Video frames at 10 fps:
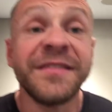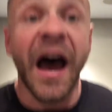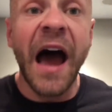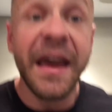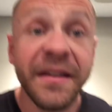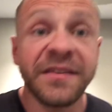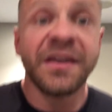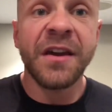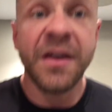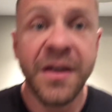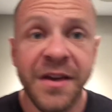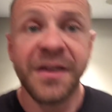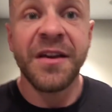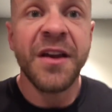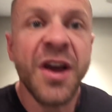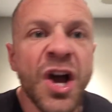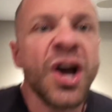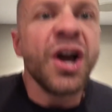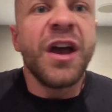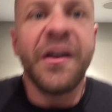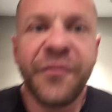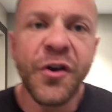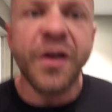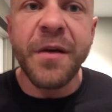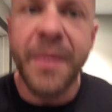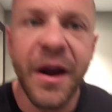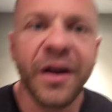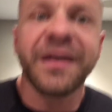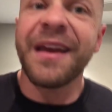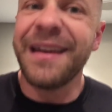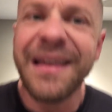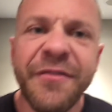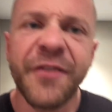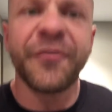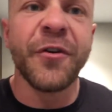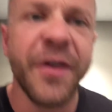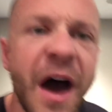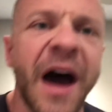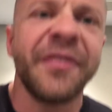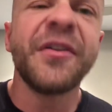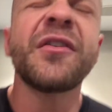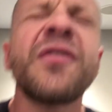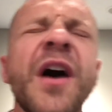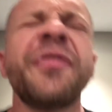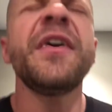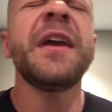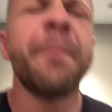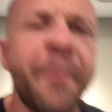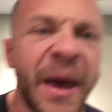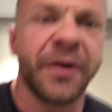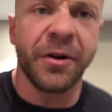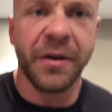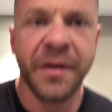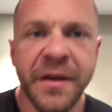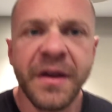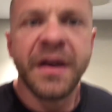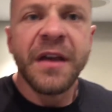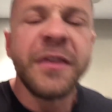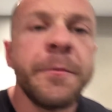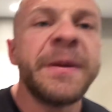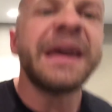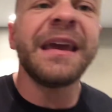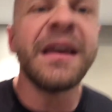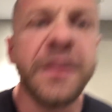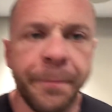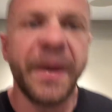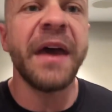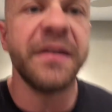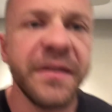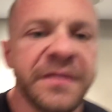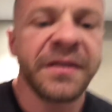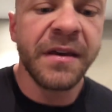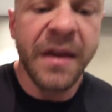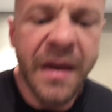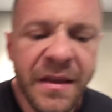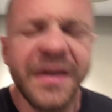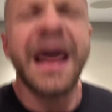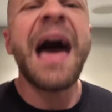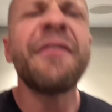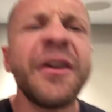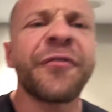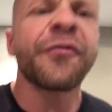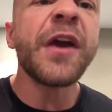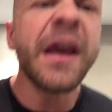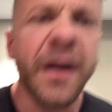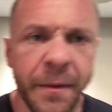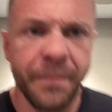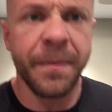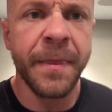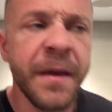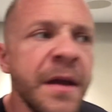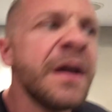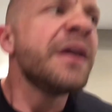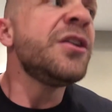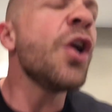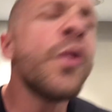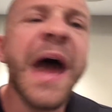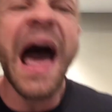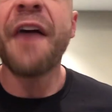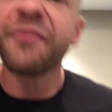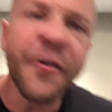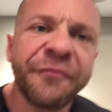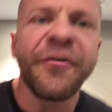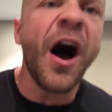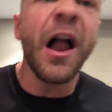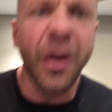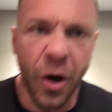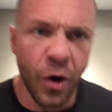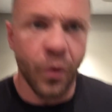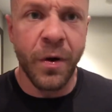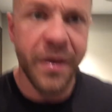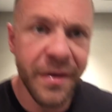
diet, If you're an American, and even if you're not, there's nothing better than being independent, than having freedom. You don't have to follow